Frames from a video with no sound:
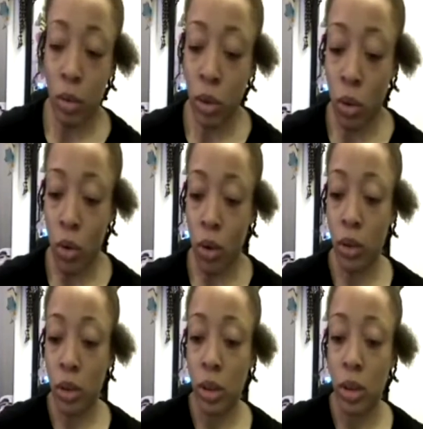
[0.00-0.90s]

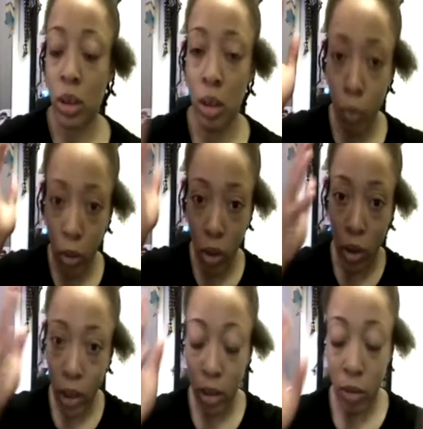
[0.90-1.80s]
towards when you're
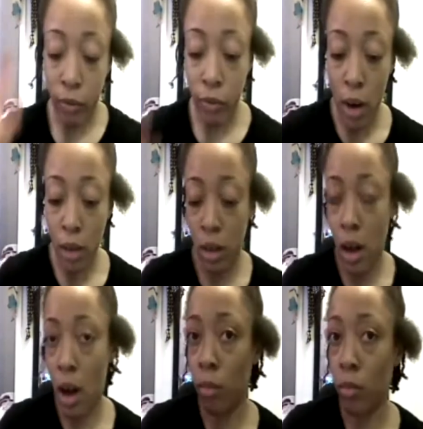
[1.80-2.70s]
looking in the front.
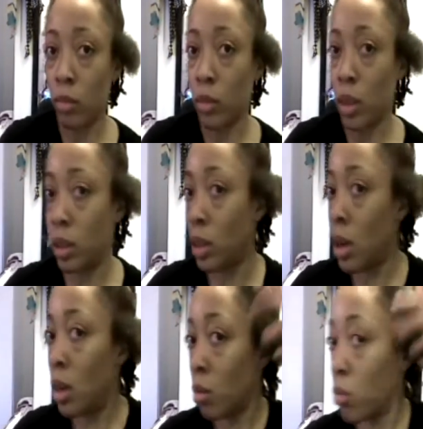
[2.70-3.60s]
Because
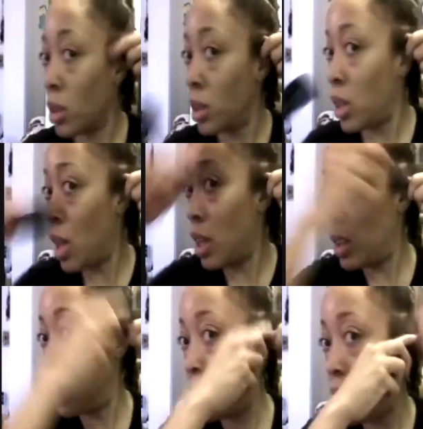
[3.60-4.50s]
the worst thing is
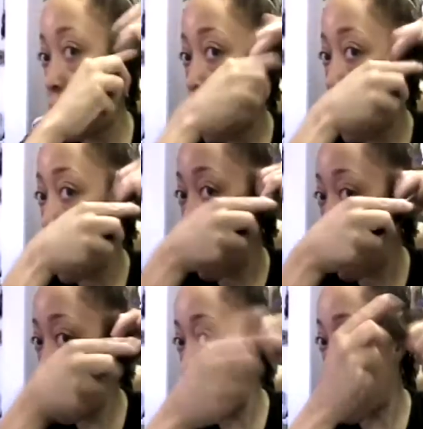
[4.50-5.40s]
to see your hair
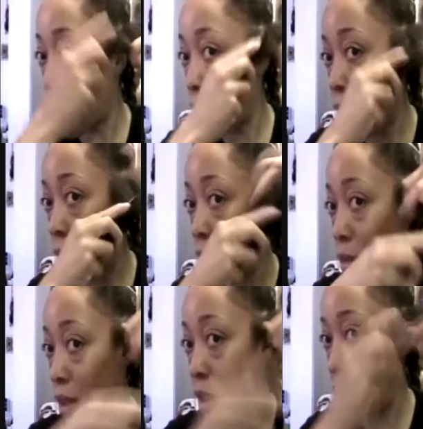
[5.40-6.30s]
looking nice,
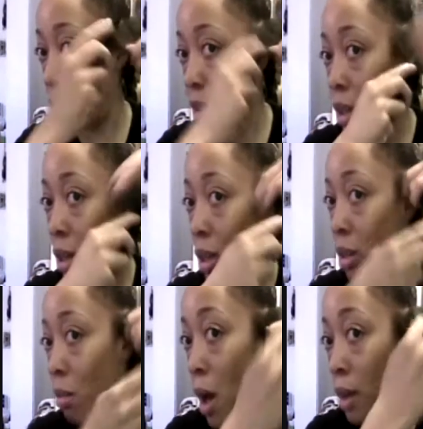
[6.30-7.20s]
but then
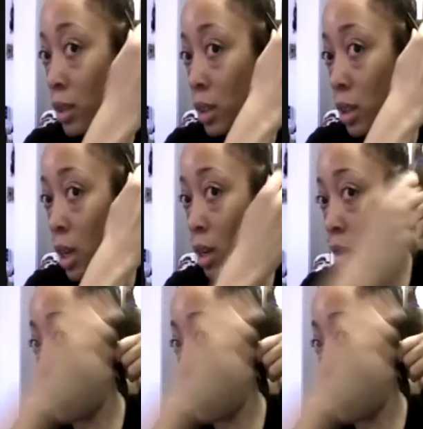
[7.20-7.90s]
the boxes are not